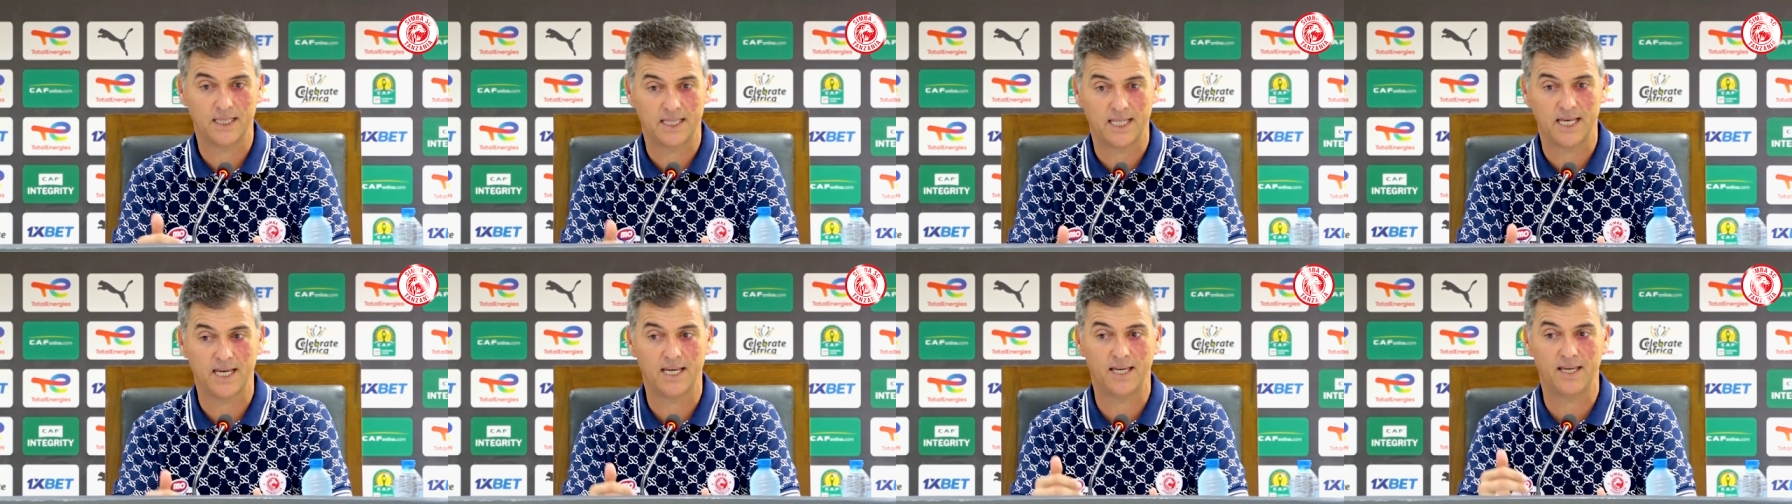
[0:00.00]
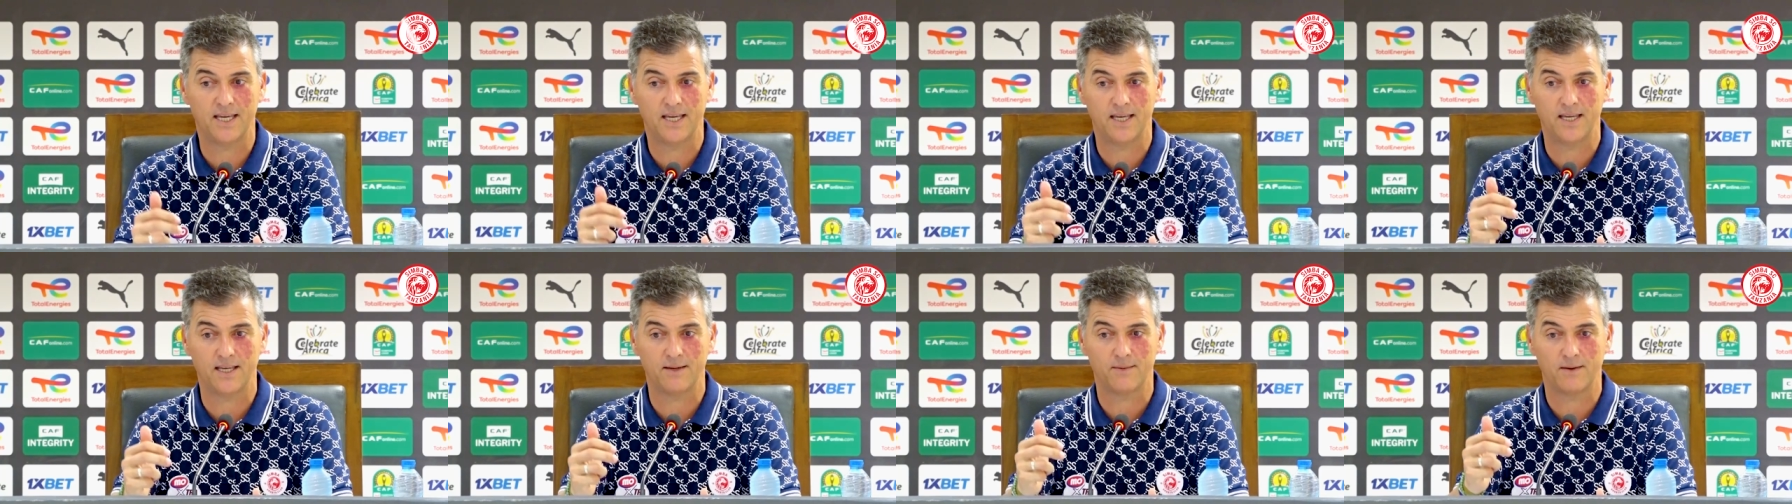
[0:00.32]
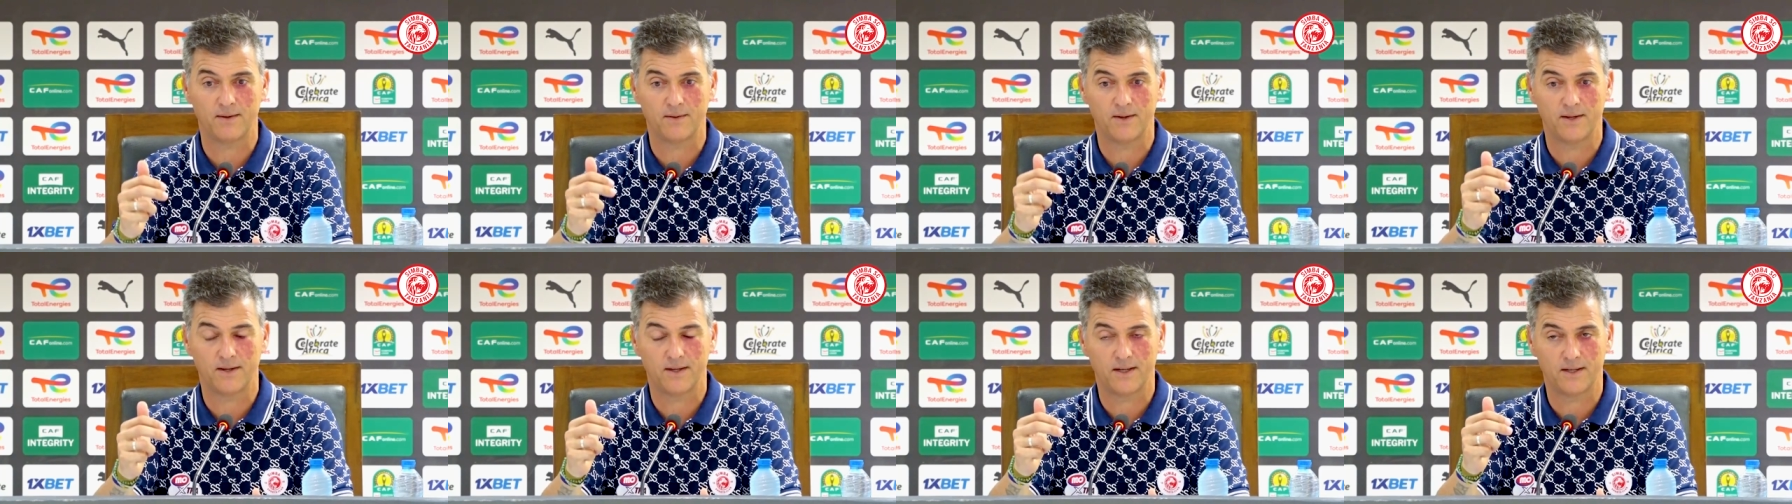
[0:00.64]
they
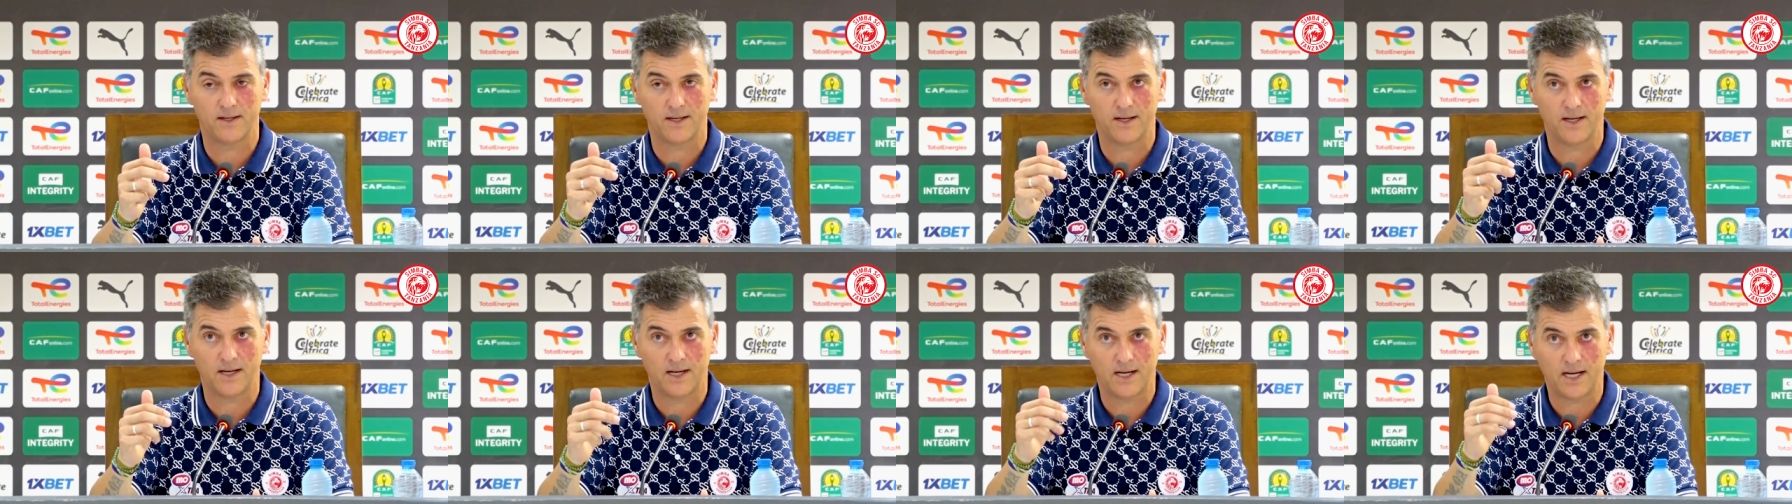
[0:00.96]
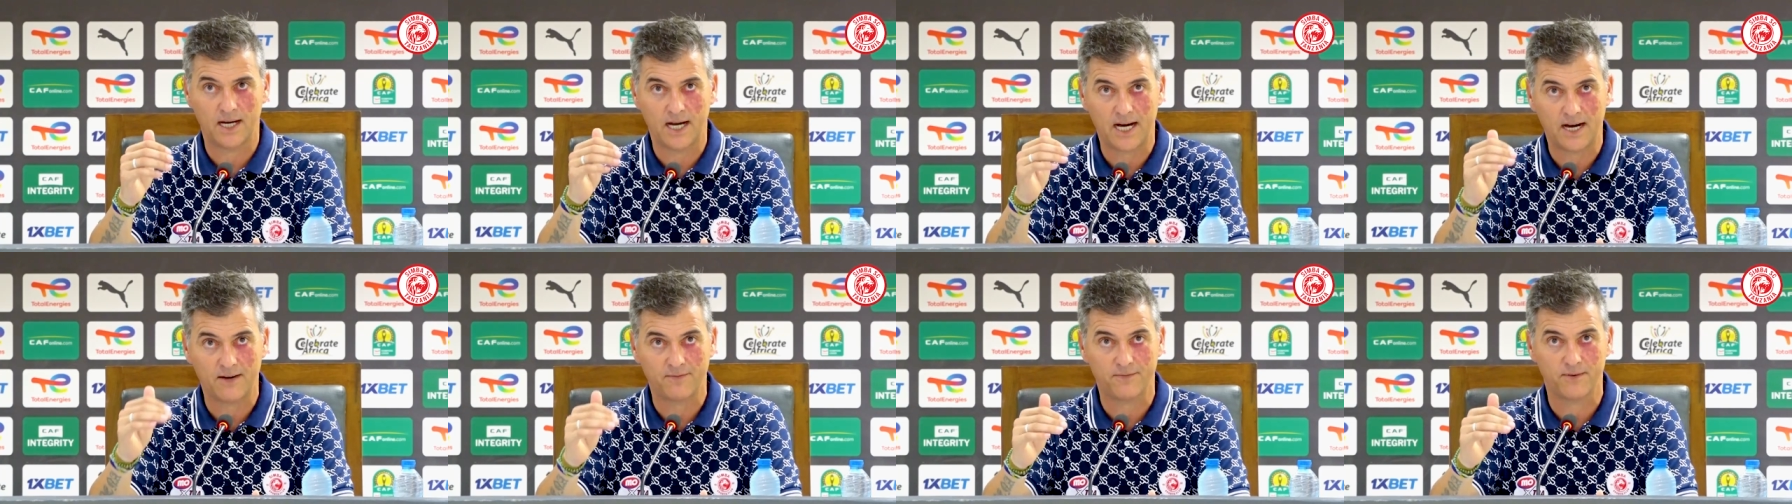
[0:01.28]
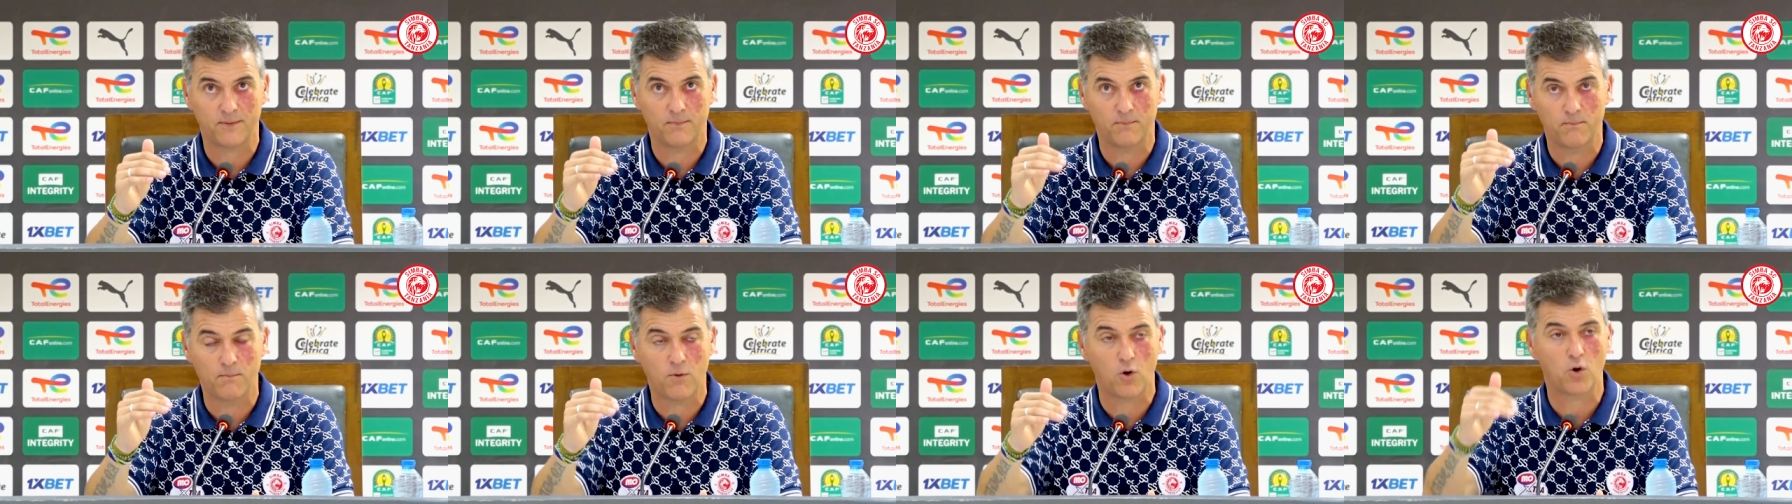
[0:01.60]

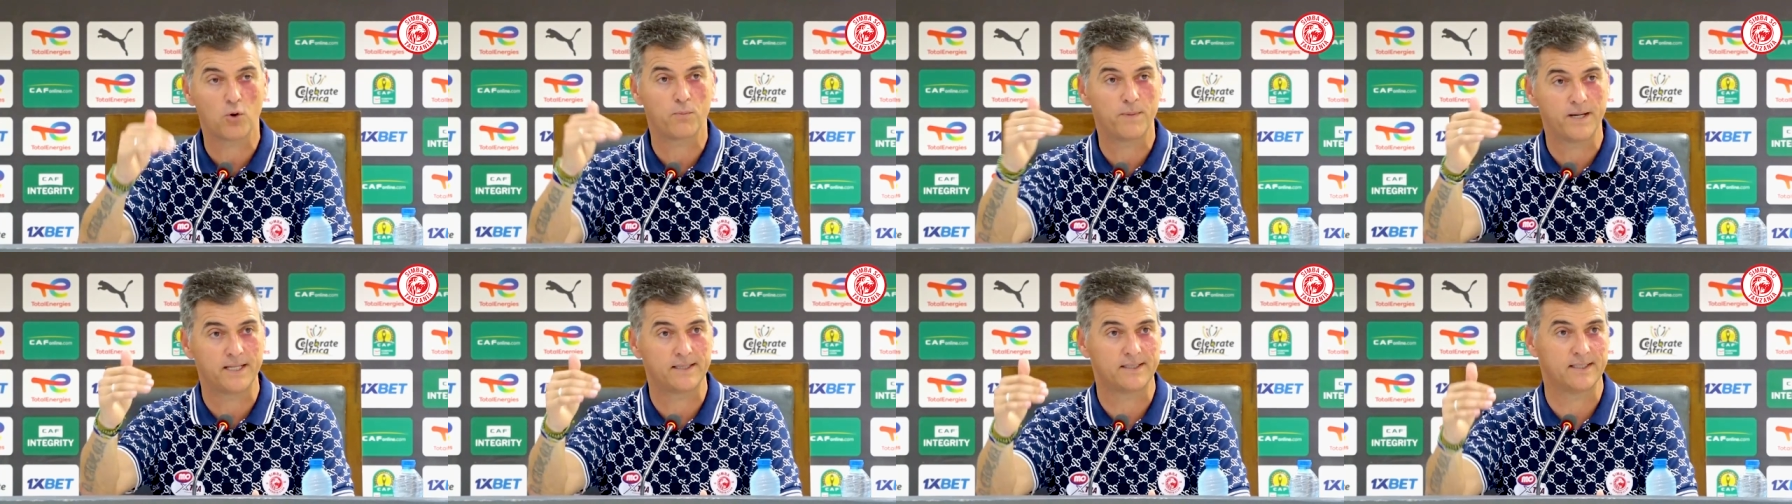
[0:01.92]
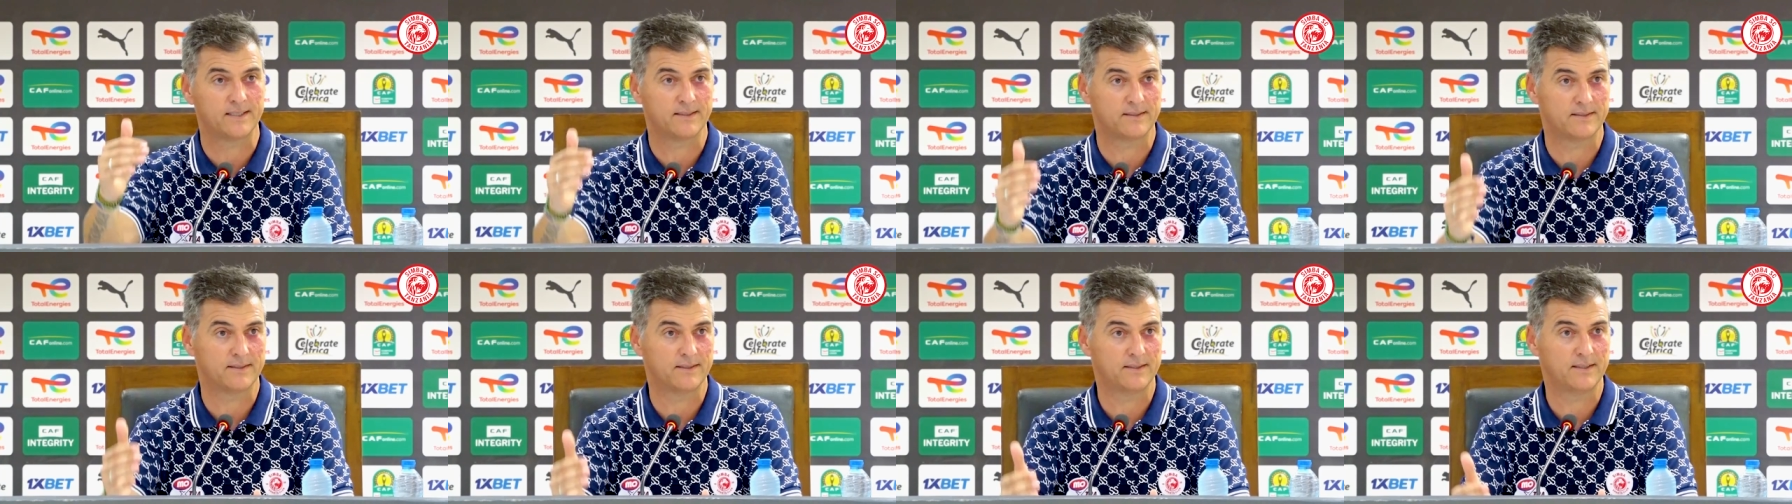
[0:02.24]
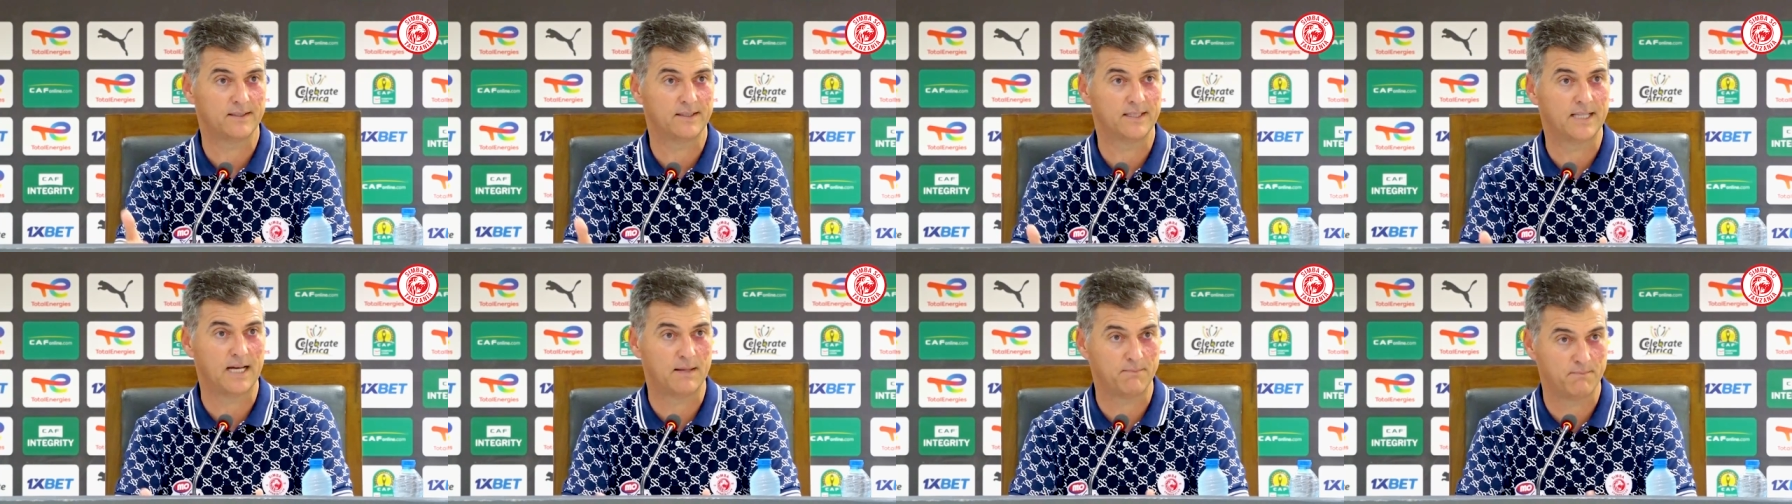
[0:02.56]
have more better
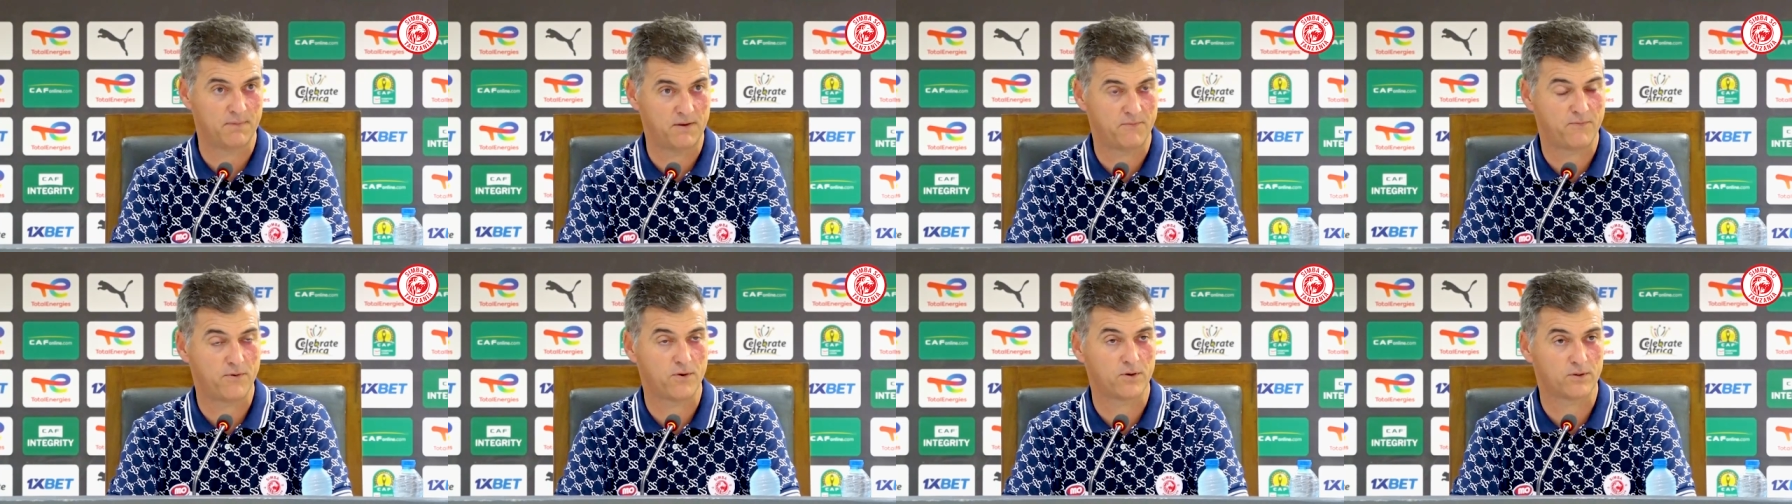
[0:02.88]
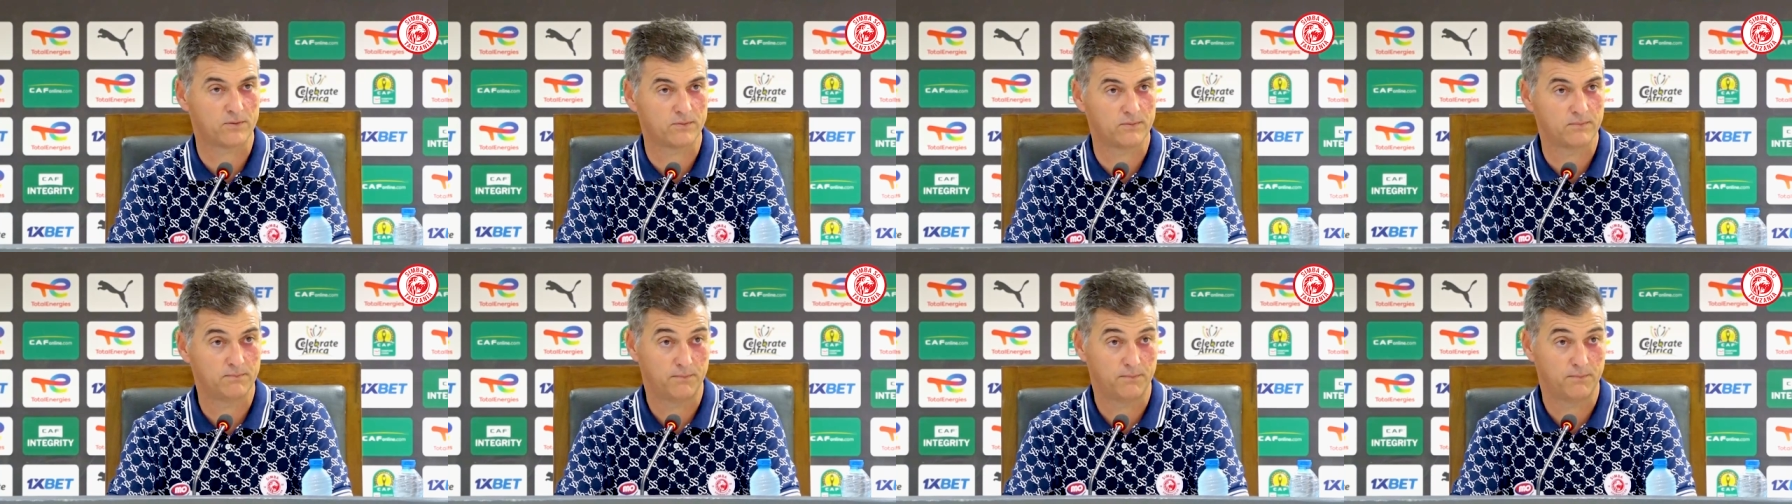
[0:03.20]
than before.